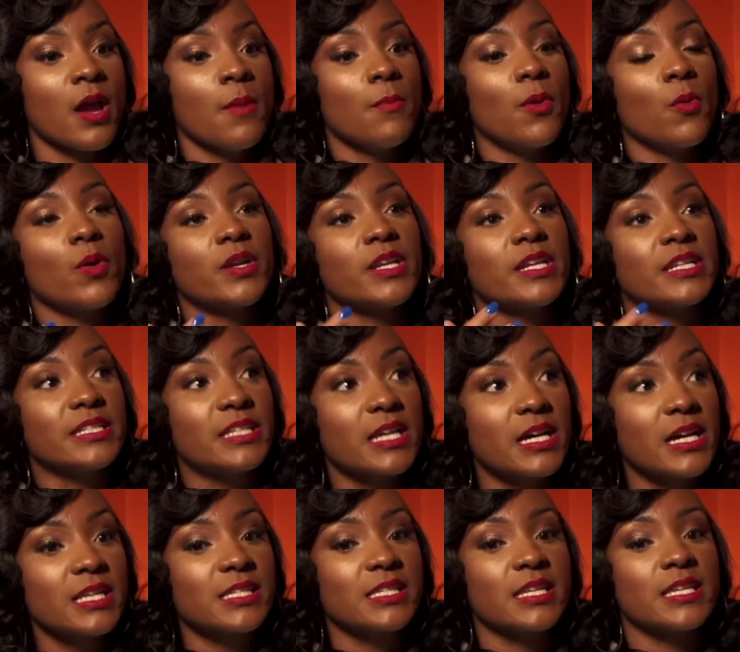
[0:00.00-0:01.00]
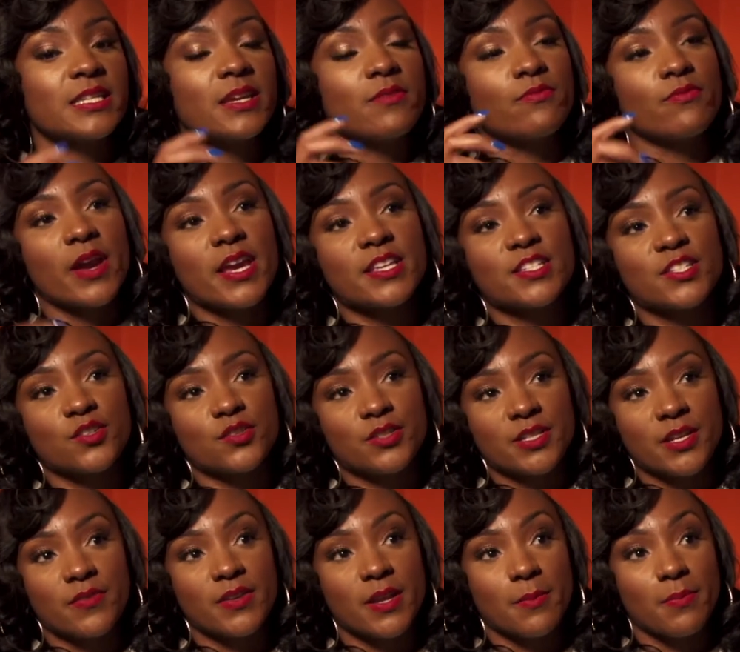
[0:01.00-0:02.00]
But what it does is it raises your
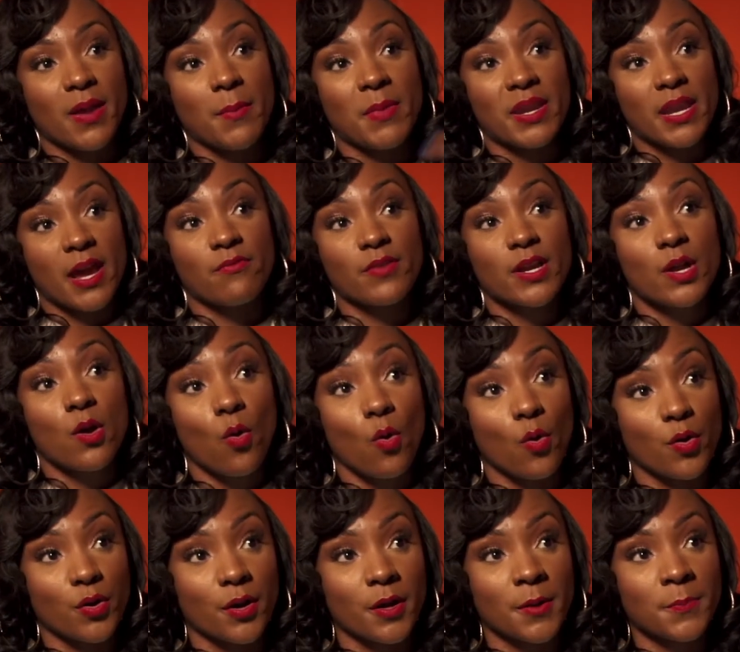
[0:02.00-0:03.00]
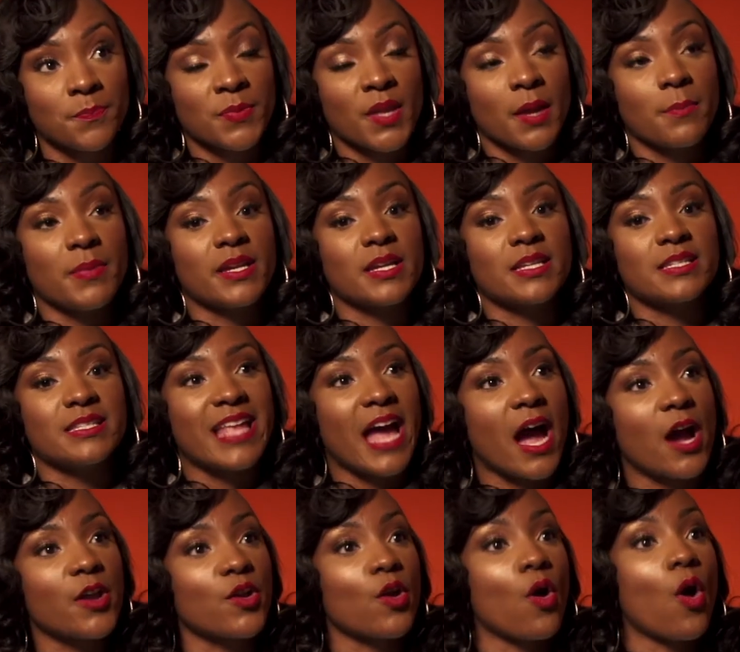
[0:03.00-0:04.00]
dividend payment every quarter because
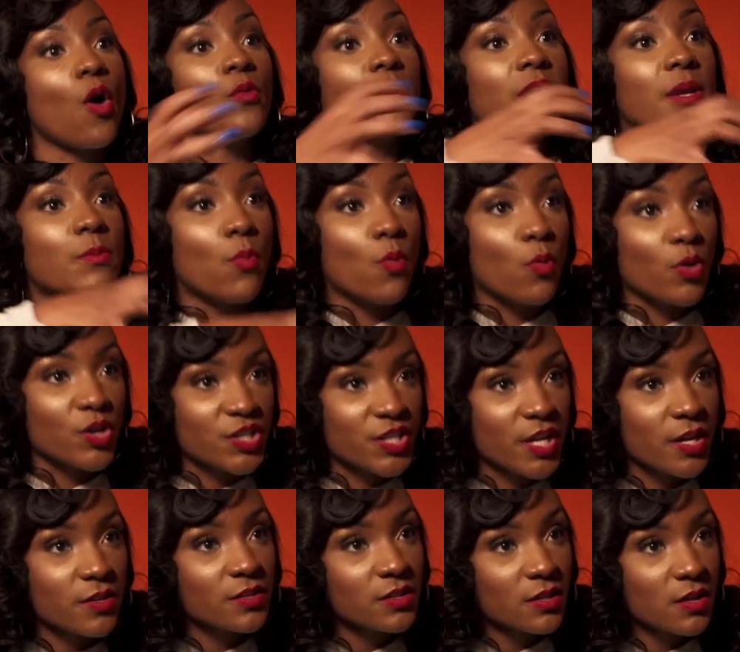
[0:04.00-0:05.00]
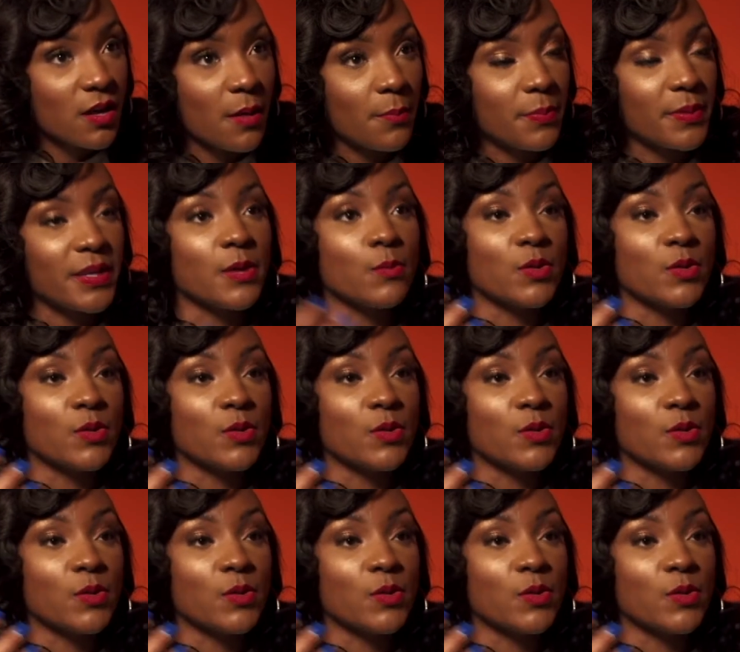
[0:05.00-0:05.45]
now you're owning more shares of the company,